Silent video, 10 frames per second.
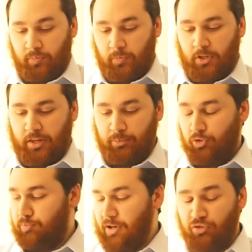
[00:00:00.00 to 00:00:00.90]
And I'm
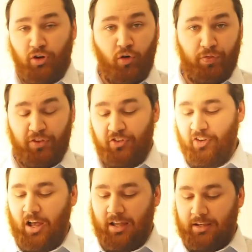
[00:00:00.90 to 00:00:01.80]
just measuring off the
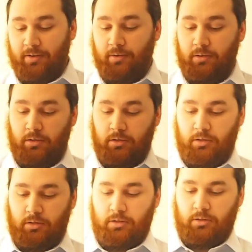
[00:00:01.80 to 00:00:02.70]
side
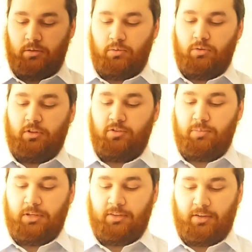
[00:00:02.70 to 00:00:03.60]
of this
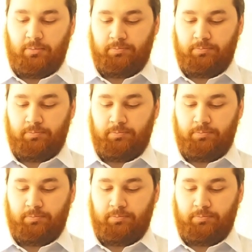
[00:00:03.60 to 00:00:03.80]
meter.